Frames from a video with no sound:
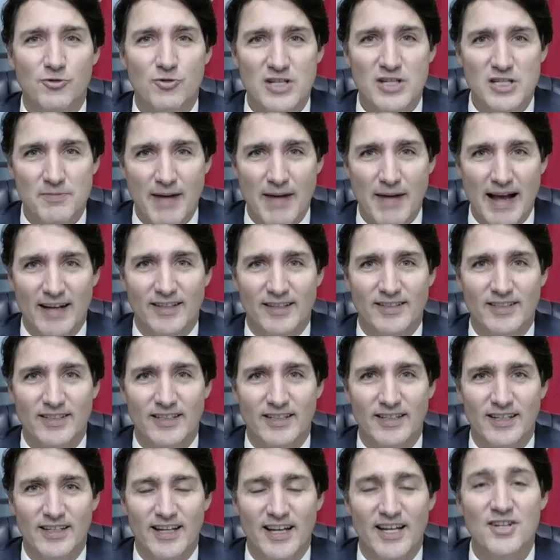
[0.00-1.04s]

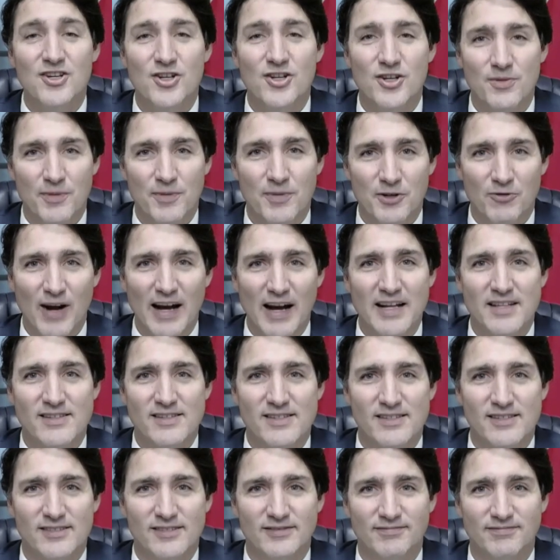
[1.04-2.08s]
respect, and human
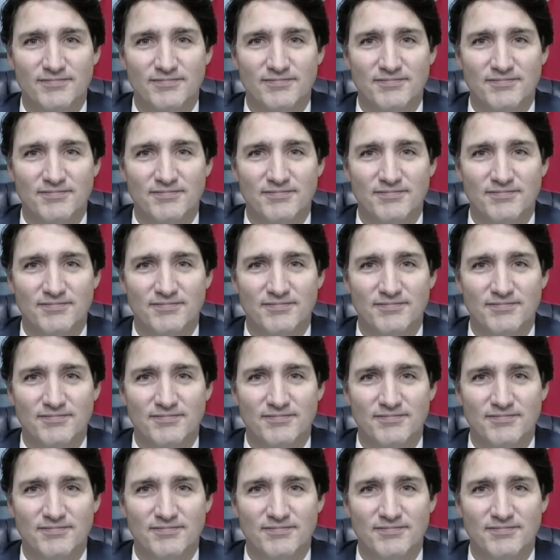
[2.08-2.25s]
rights.